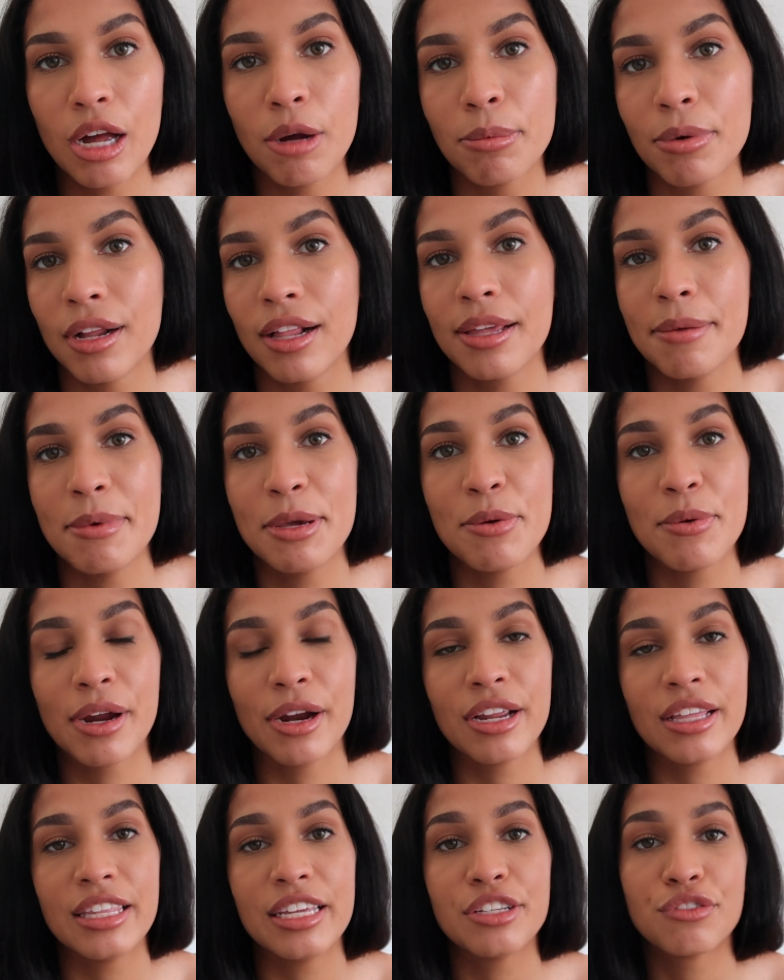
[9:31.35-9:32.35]
I'll probably be
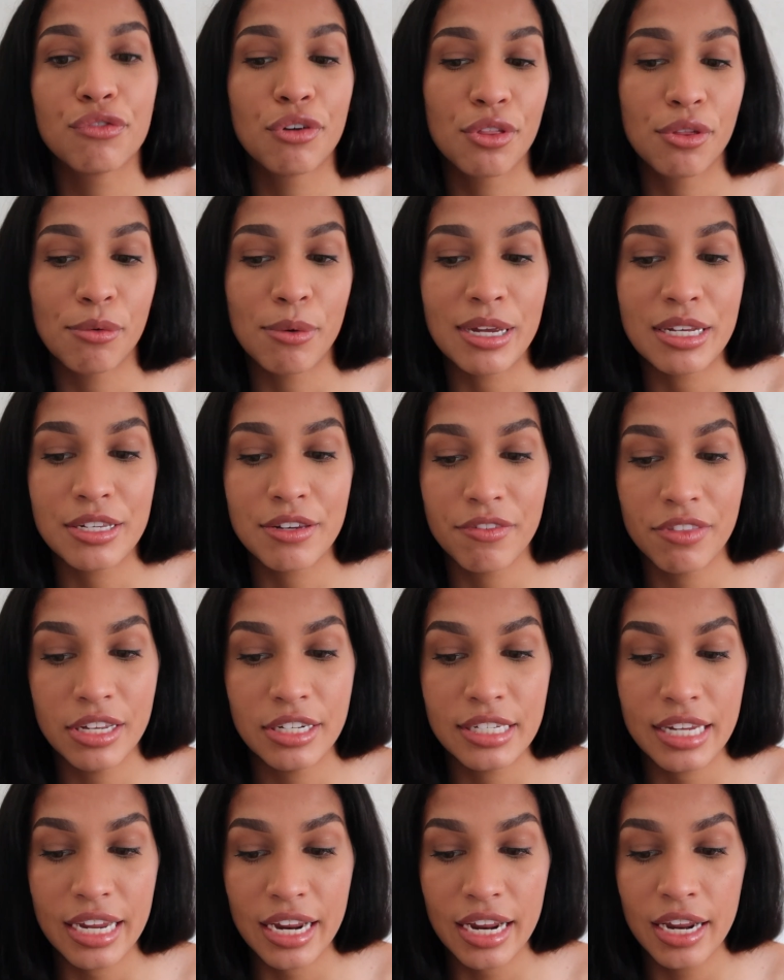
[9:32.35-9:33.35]
wearing these for the rest of
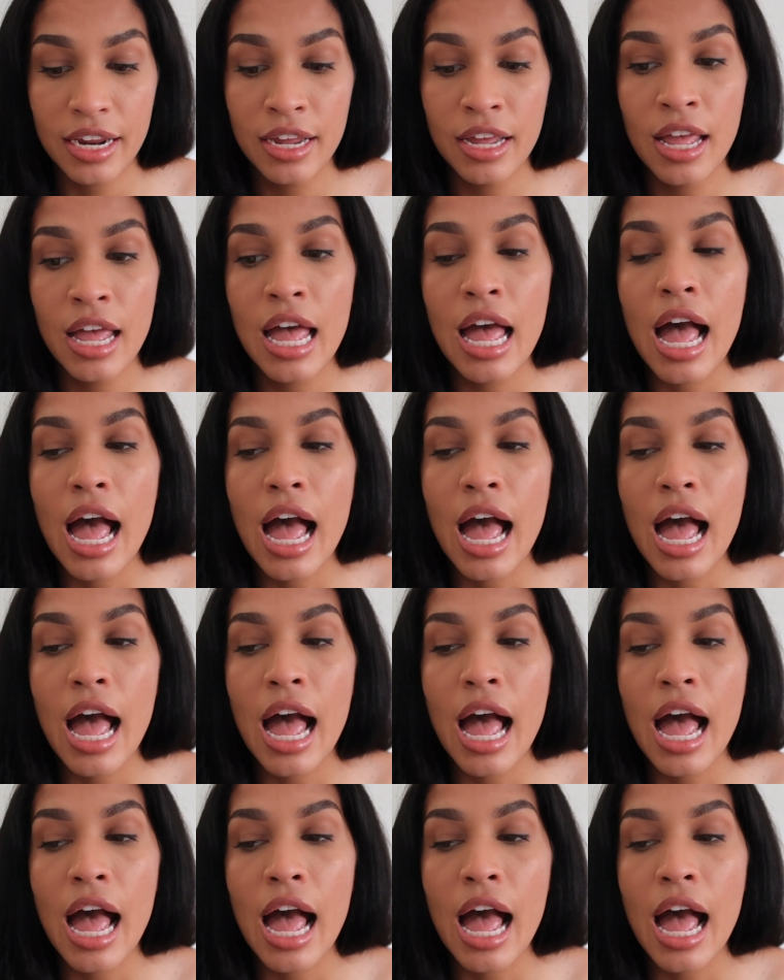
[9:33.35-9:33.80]
the day.